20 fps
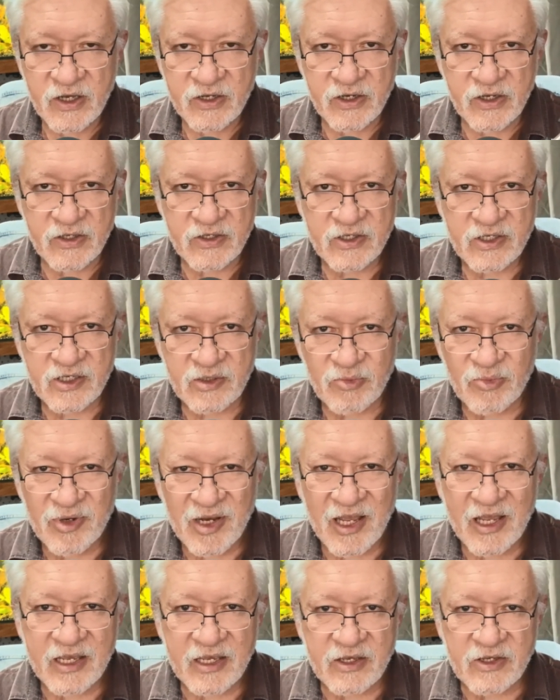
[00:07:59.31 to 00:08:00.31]
its
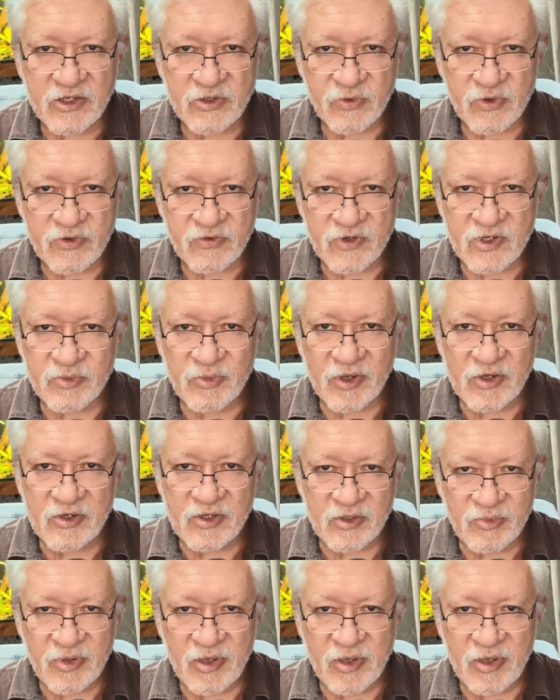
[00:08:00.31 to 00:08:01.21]
suppliers with respect to the